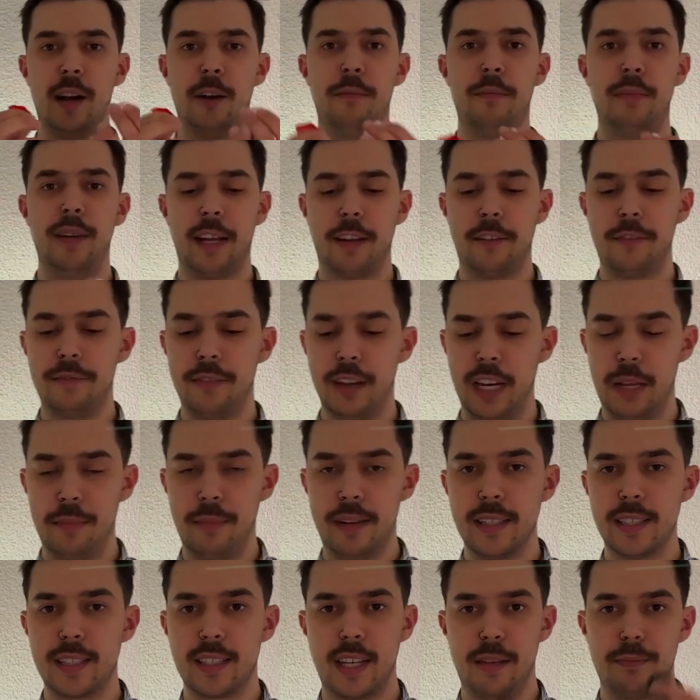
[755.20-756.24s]
like
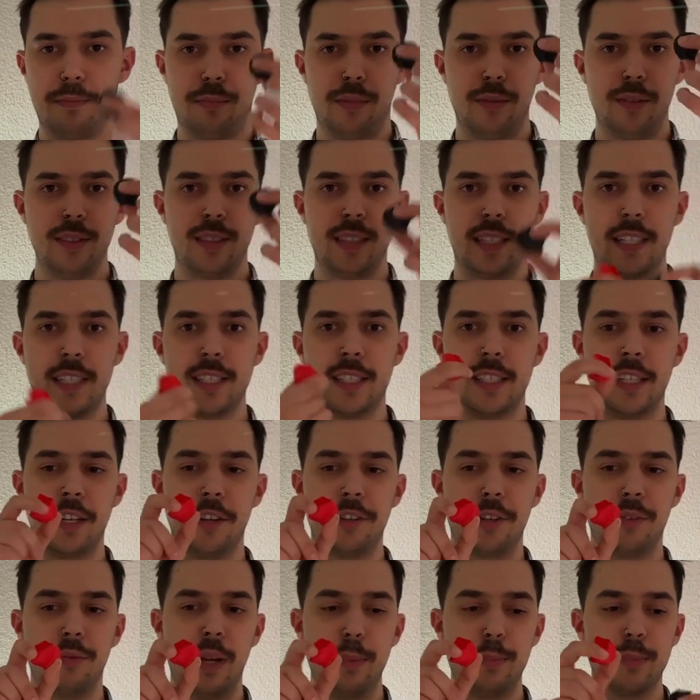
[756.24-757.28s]
filament samples that you see on
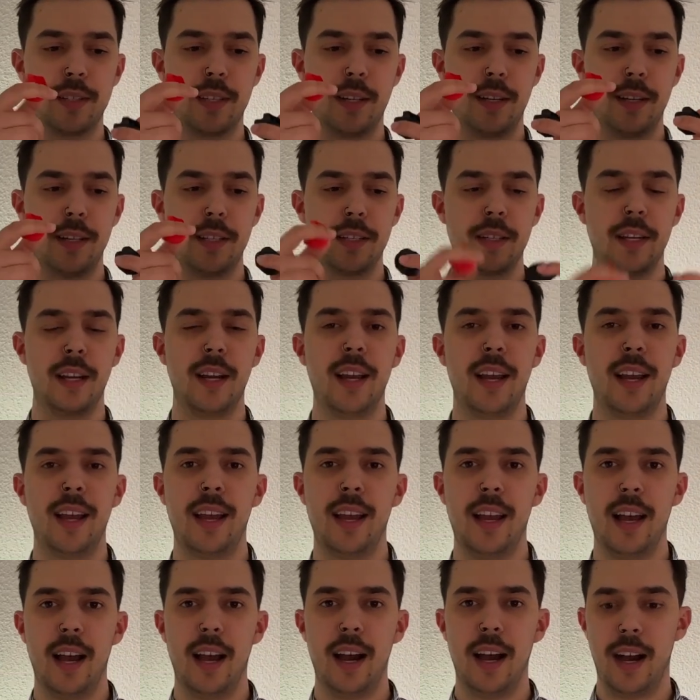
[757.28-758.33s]
their website,
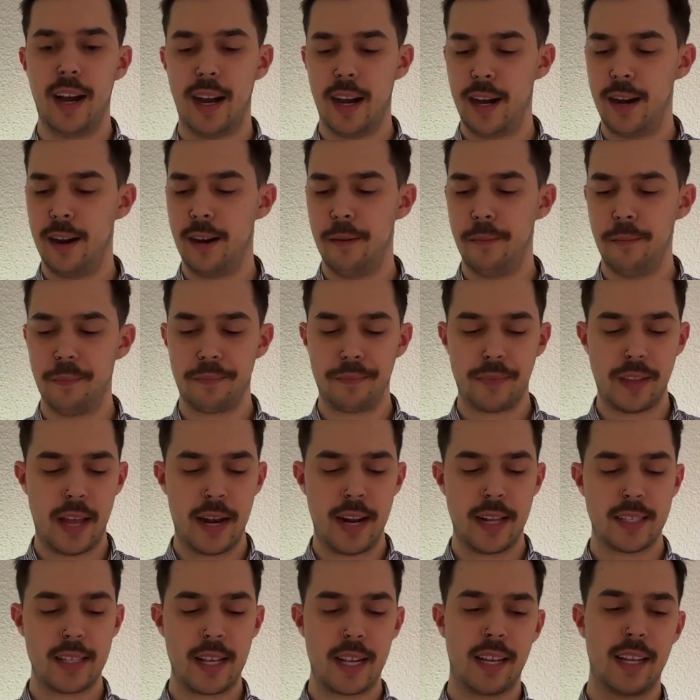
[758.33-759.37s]
and
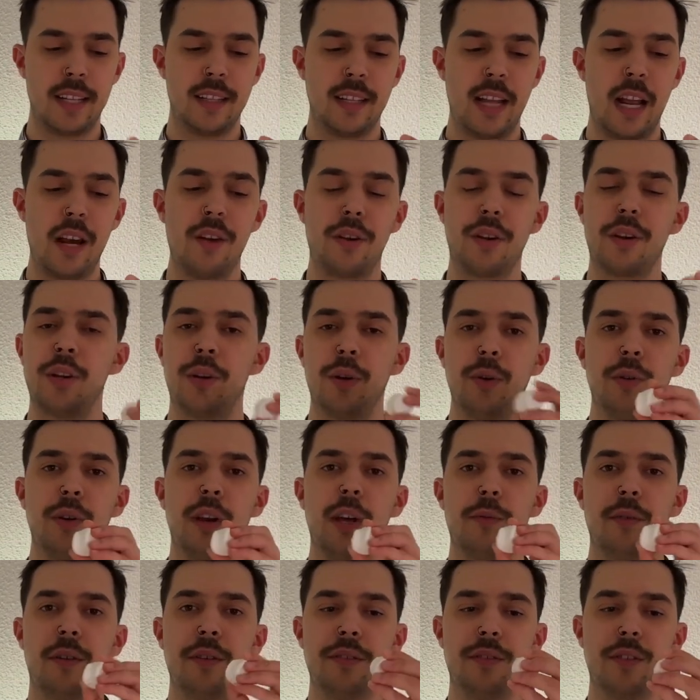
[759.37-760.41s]
it's like they look cool
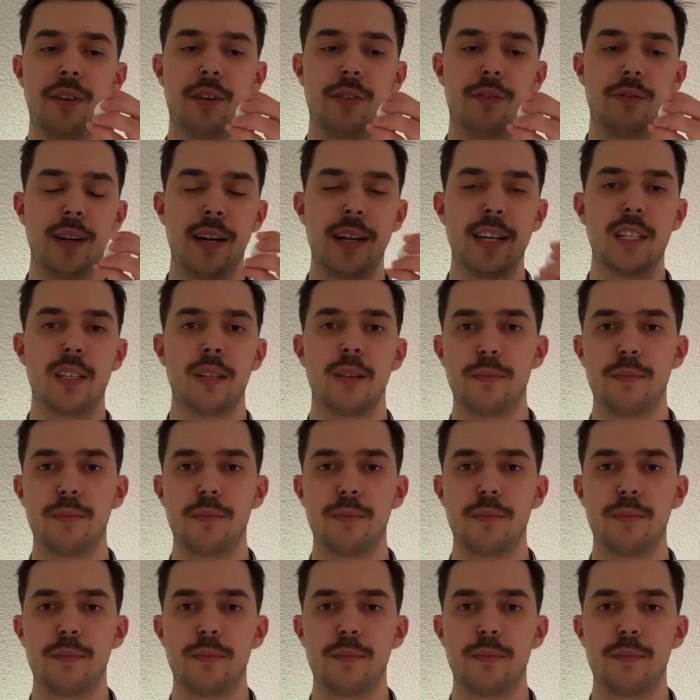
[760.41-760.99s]
and whatnot, right?